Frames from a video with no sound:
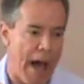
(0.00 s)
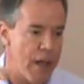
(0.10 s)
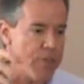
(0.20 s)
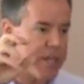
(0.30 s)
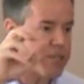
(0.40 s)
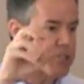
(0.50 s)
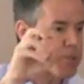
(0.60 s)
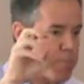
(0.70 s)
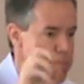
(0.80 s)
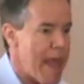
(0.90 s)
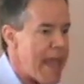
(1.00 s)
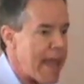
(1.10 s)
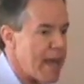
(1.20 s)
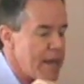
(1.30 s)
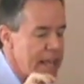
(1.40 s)
about this
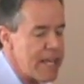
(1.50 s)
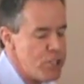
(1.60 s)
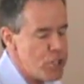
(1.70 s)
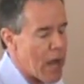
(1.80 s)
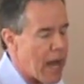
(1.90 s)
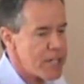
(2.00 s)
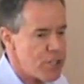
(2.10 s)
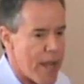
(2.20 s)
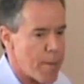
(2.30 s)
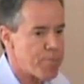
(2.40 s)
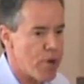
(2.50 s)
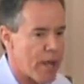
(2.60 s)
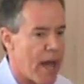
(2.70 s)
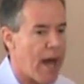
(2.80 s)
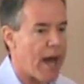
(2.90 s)
man in John
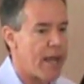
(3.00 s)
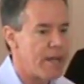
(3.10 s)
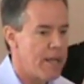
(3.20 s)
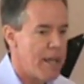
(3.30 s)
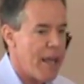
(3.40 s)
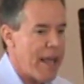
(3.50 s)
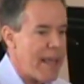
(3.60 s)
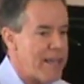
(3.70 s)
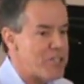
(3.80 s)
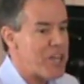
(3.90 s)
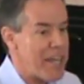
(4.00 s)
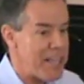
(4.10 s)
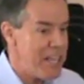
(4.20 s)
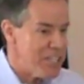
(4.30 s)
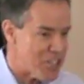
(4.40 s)
chapter 9 is
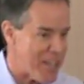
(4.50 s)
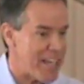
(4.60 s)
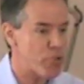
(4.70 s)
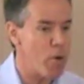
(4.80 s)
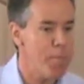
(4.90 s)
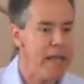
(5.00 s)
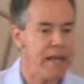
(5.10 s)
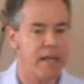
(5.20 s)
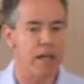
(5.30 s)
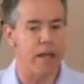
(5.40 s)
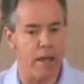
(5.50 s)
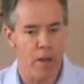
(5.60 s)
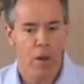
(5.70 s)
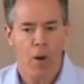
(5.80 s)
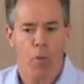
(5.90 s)
he says
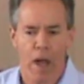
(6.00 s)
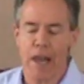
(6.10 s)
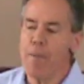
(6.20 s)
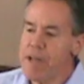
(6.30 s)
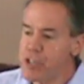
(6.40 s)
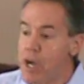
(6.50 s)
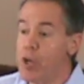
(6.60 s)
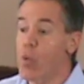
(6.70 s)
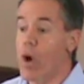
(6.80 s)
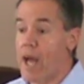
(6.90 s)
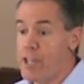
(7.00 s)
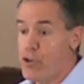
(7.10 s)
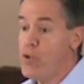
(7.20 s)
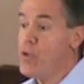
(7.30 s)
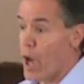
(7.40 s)
repeatedly, well, let me tell you what
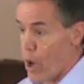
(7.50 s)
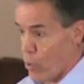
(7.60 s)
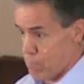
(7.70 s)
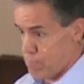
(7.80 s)
I do know.